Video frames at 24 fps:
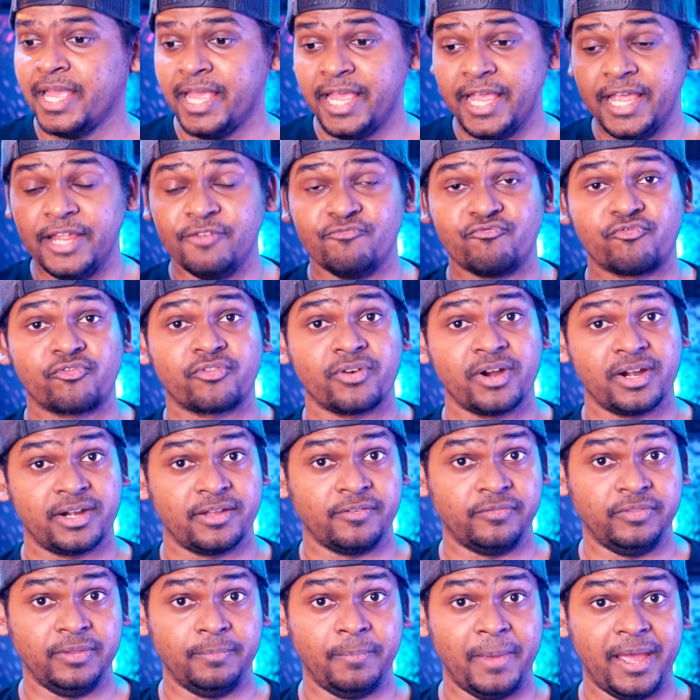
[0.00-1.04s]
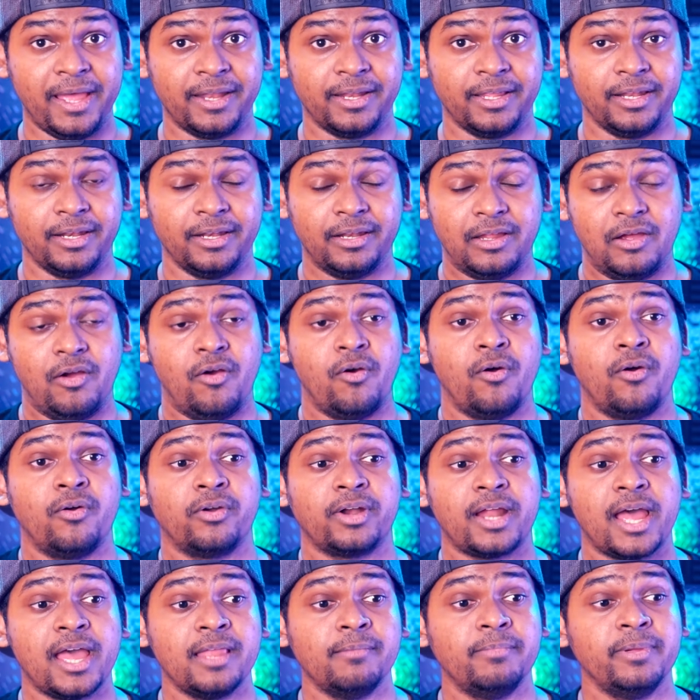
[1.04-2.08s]
in front of the panel, or
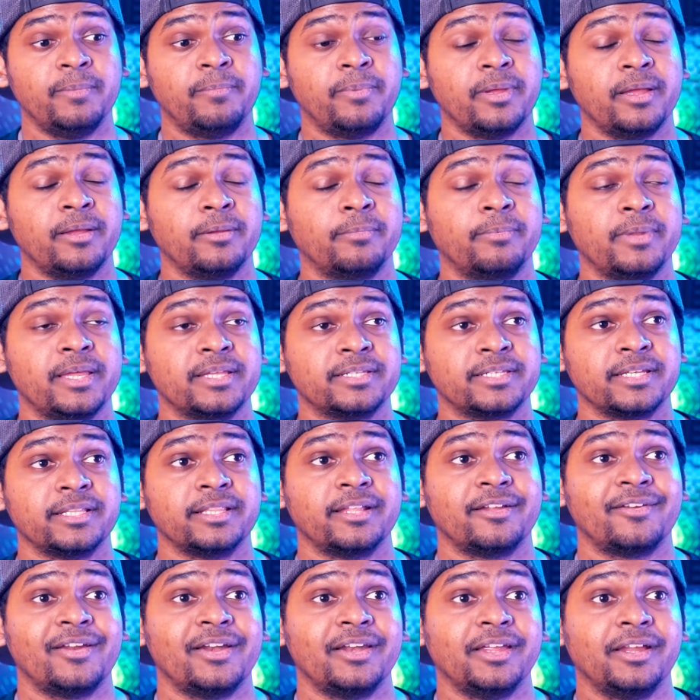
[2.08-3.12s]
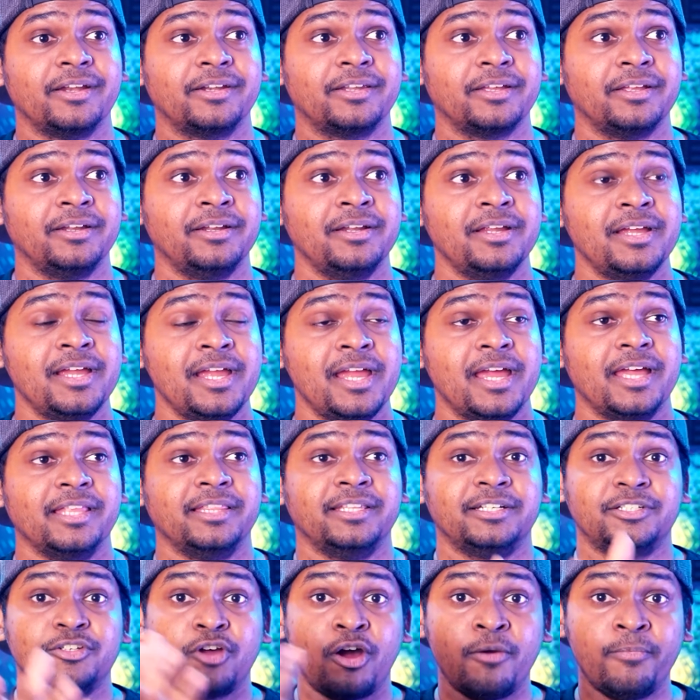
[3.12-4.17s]
I'll be placing the radiator at the
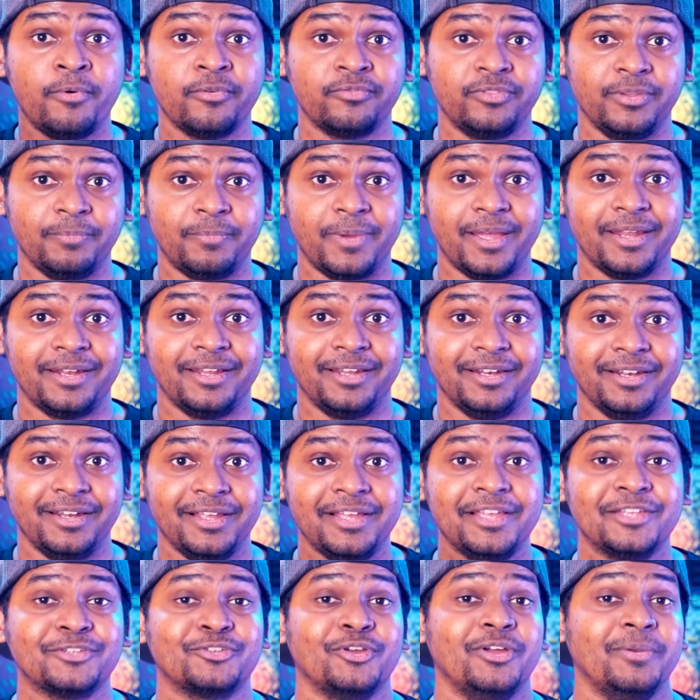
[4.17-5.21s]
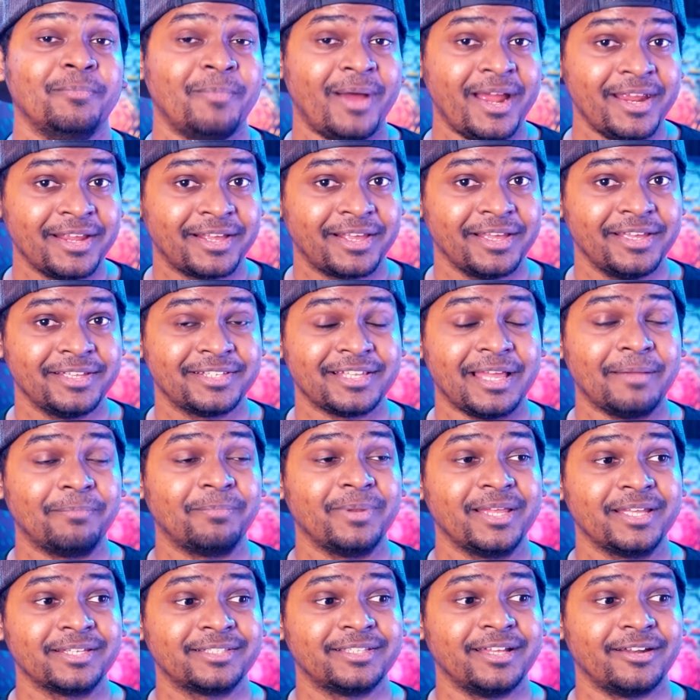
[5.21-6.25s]
top of the panel. So in my case, I
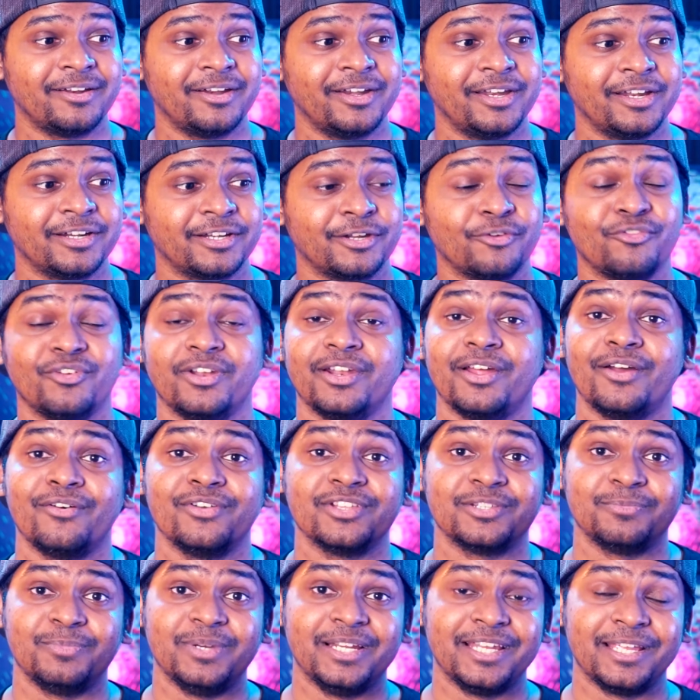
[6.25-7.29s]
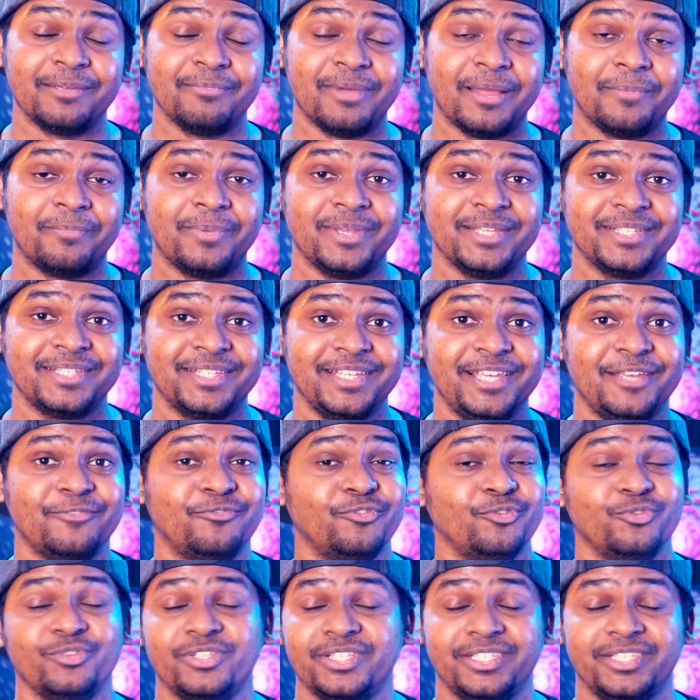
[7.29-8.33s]
placed the radiator when I was building my PC. If you